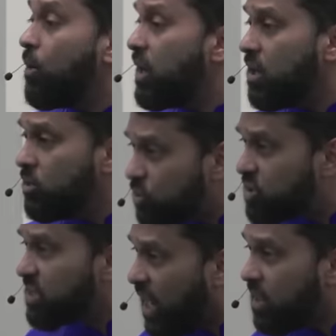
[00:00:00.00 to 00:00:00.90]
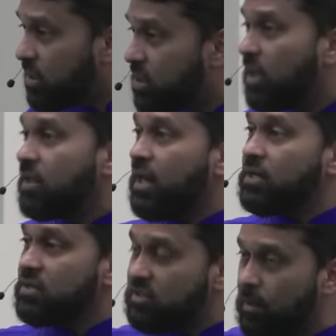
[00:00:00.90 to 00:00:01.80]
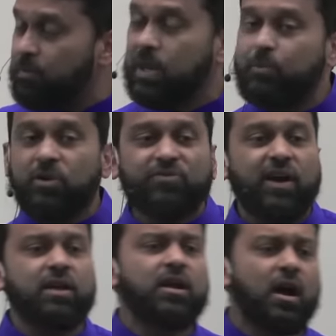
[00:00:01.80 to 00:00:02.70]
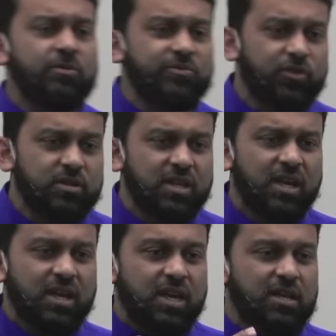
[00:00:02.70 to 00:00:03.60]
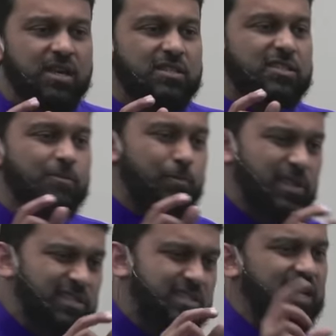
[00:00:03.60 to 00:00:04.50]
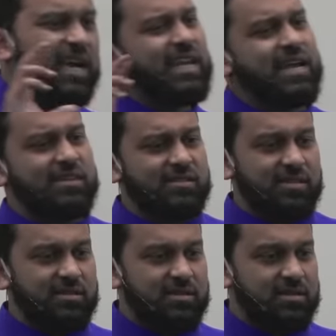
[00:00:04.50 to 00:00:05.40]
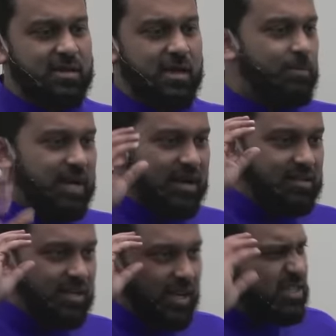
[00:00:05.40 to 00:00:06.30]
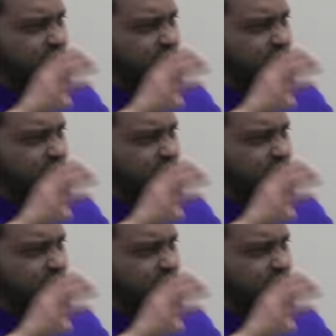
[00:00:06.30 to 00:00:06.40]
I understand that some people find comfort in simplistic analysis because it's